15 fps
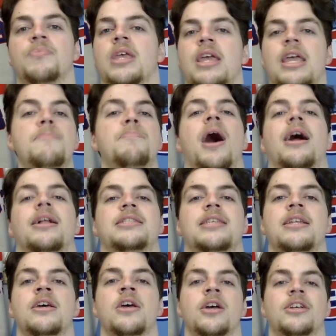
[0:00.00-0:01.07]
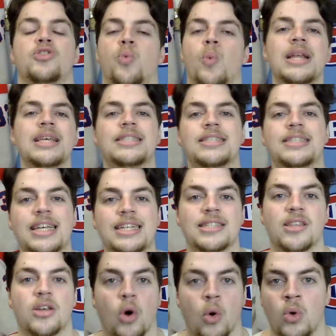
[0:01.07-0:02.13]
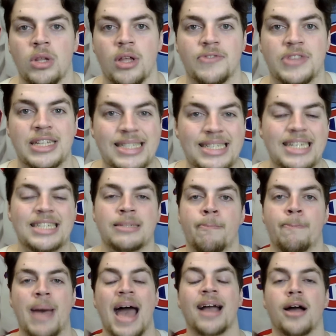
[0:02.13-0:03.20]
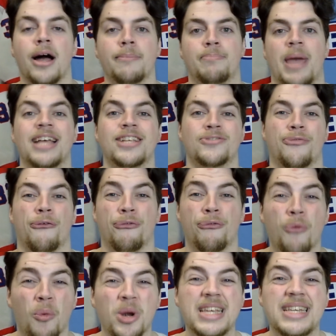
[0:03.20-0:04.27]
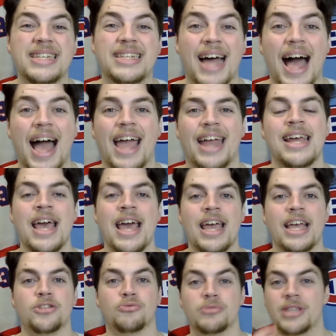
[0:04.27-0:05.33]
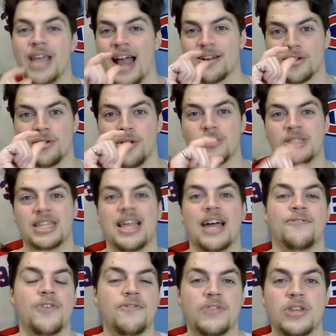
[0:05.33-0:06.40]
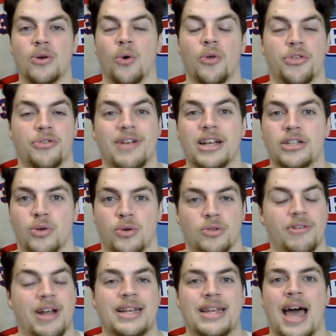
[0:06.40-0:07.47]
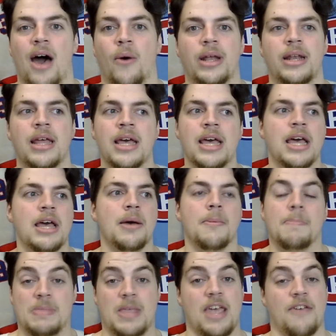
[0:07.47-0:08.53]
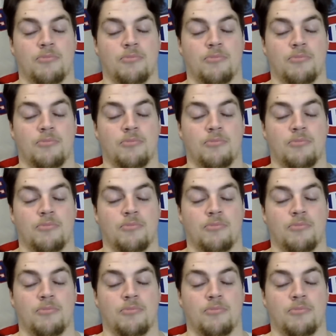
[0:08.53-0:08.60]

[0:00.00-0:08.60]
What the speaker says: He pots it. His 26th goal of the season, back on pace for 49. He's that close to that 50-goal threshold right now, and if